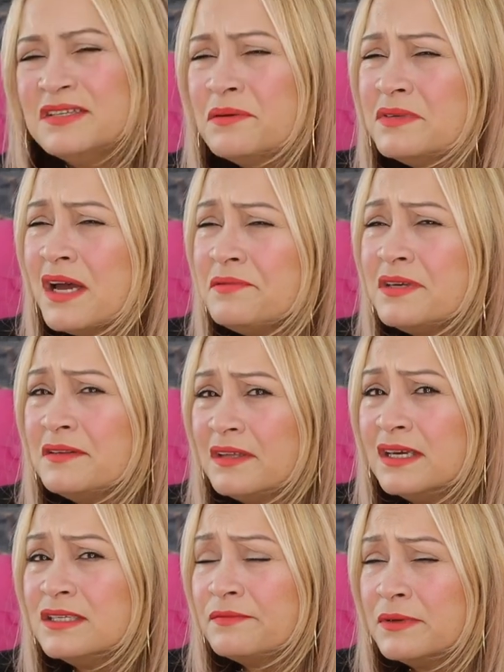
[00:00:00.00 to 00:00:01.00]
Sometimes I
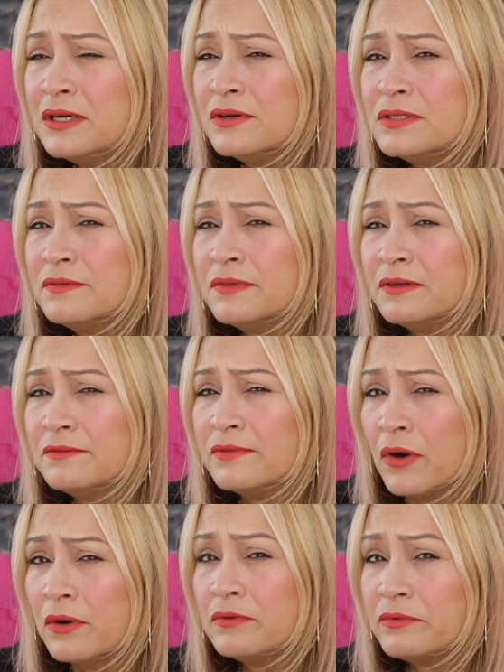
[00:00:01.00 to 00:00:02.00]
think it's because of the
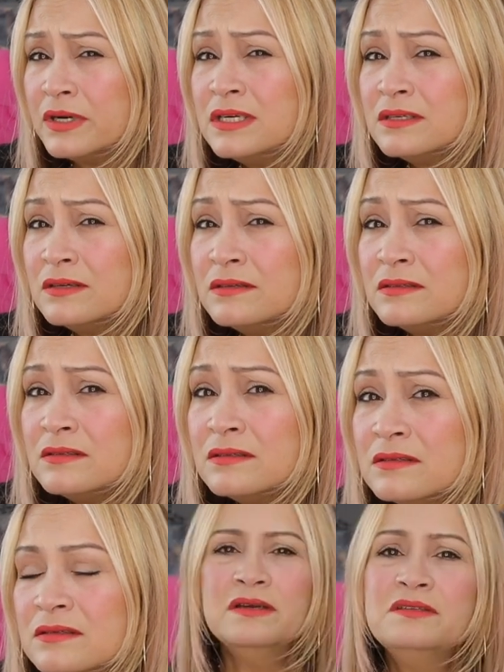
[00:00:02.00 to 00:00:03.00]
wrong
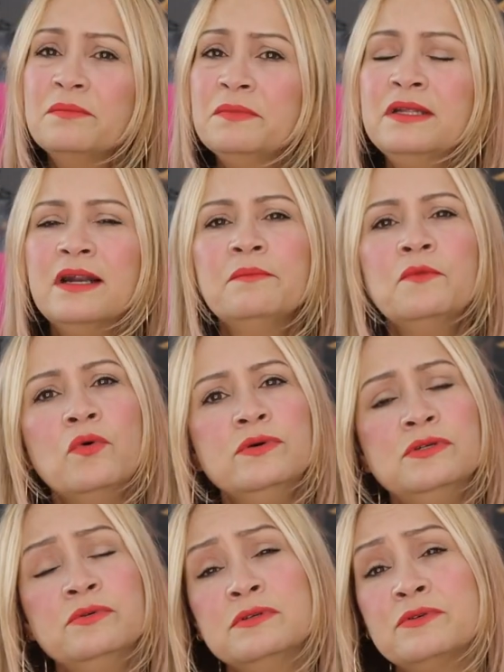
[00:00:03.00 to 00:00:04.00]
reasons. It's something that I'm
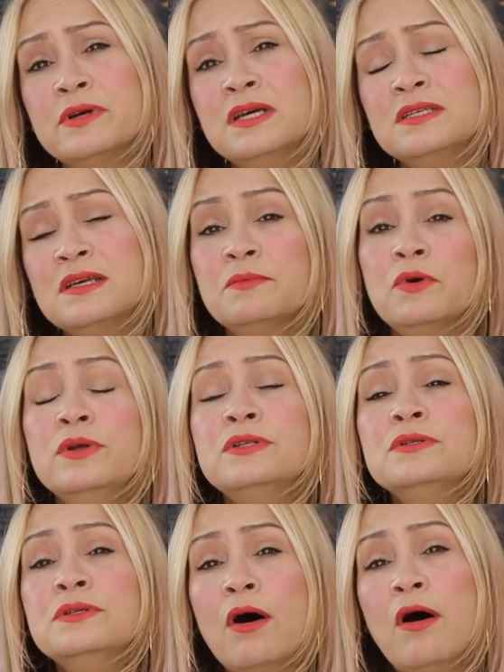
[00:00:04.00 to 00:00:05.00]
going to address. I'm going
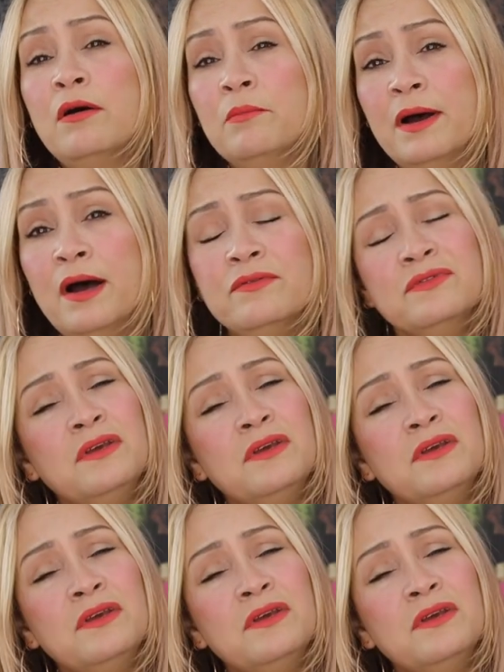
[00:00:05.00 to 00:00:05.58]
to talk about.